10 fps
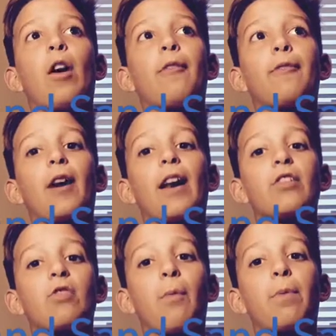off Friday,
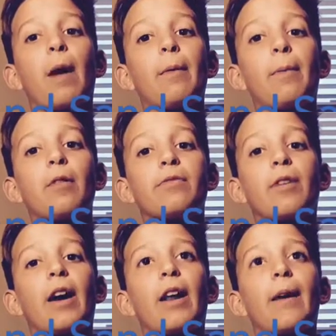so I'll probably post
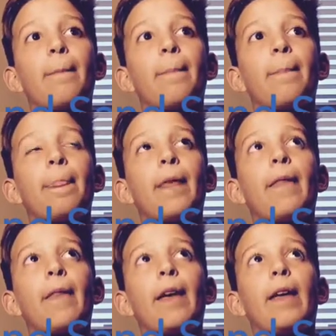Friday,
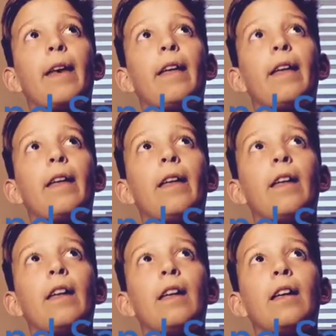and then
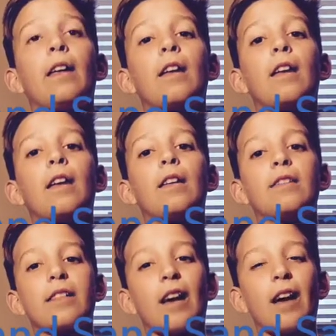
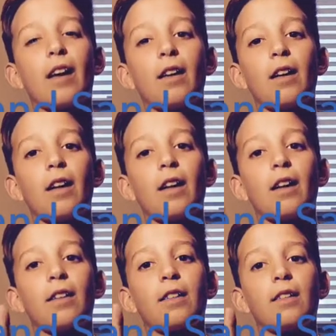
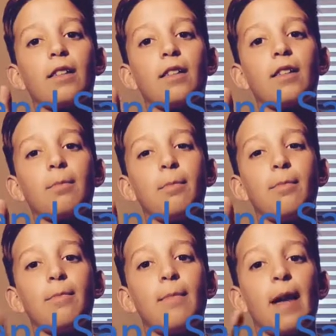Saturday,
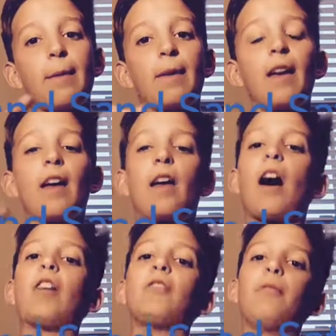maybe
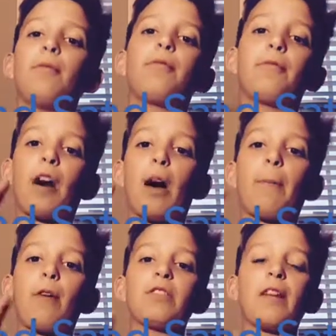I'll do. I'll
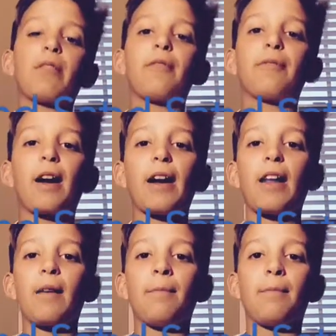post every
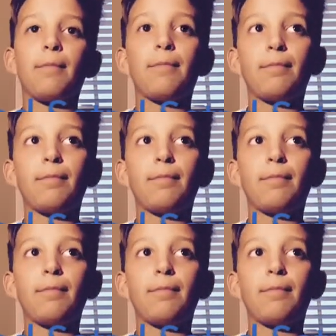Friday and